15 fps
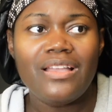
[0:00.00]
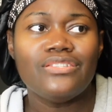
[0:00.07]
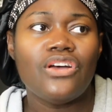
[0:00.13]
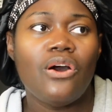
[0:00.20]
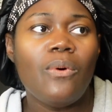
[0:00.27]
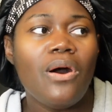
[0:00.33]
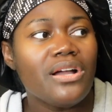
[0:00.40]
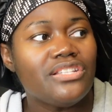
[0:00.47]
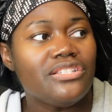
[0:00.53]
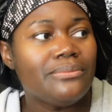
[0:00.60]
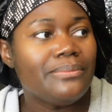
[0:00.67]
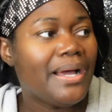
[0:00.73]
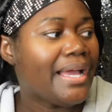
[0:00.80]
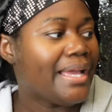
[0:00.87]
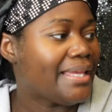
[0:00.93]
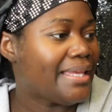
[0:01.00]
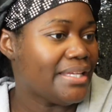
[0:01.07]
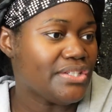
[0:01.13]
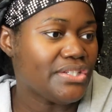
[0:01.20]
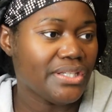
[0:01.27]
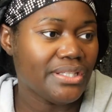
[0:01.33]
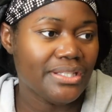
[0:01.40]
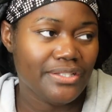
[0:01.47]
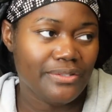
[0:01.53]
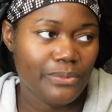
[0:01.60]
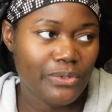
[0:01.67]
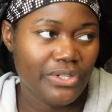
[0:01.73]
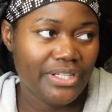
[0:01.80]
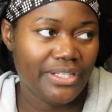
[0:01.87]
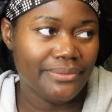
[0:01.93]
I walk into my kitchen this
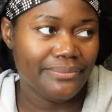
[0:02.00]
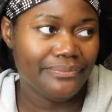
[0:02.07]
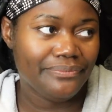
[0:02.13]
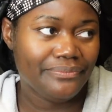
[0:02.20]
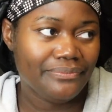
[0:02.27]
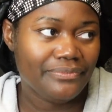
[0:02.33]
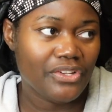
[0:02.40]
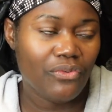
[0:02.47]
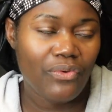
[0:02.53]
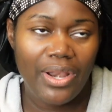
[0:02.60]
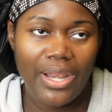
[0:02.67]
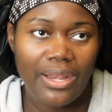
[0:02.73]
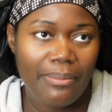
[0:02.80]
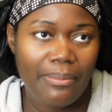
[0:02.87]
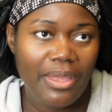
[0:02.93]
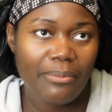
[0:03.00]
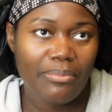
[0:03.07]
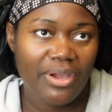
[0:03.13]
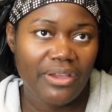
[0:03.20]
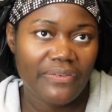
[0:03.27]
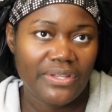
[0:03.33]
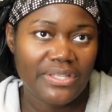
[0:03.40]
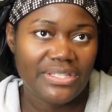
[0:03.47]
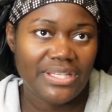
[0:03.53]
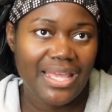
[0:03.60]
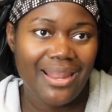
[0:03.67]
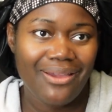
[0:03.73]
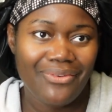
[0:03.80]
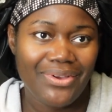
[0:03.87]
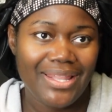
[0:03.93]
morning, ready to make breakfast, and
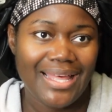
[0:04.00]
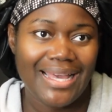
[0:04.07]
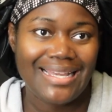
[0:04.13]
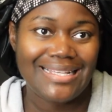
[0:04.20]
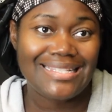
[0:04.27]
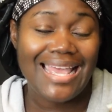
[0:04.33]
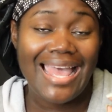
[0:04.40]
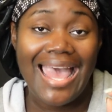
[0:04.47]
I realized